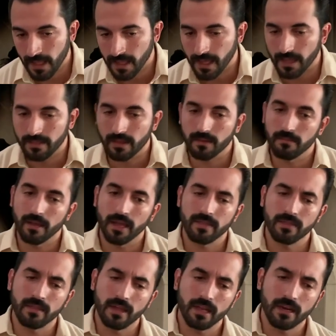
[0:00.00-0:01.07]
And
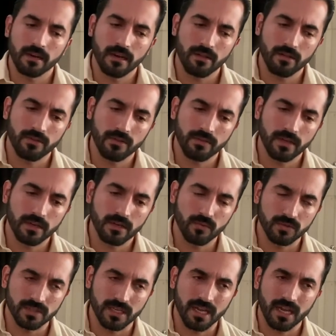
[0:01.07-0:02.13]
another thing they did
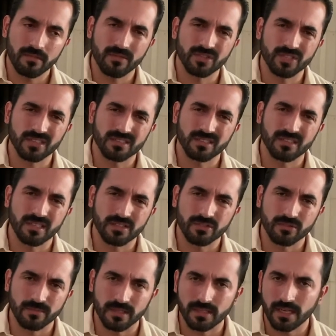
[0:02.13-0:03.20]
was they kind of adjusted the
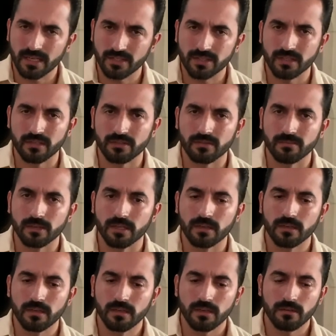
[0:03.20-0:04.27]
instrumentation a little bit,
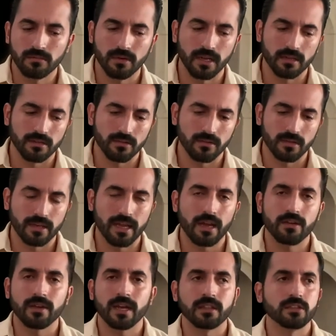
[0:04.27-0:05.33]
right? Now
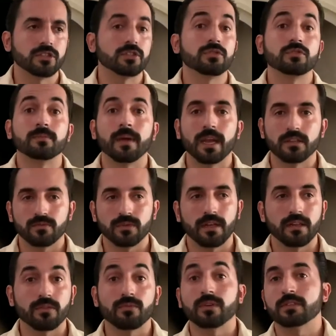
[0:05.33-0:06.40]
you had these huge bands with
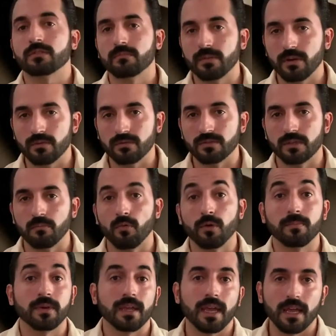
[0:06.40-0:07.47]
like 3 trombones and more
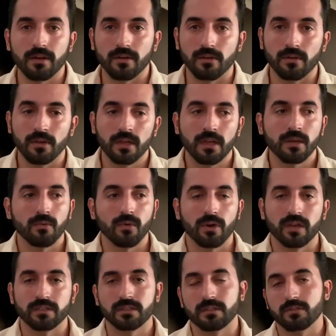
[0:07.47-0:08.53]
piano,
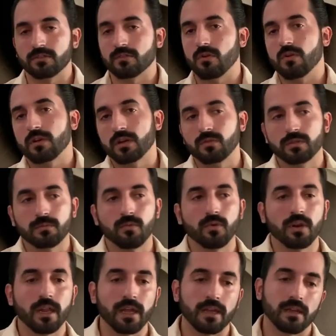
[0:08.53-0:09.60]
whereas in the song it was more
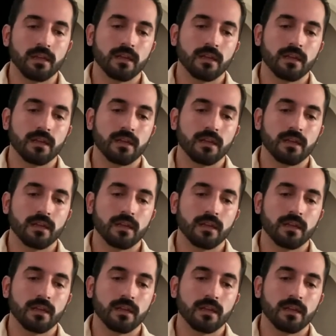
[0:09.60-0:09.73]
like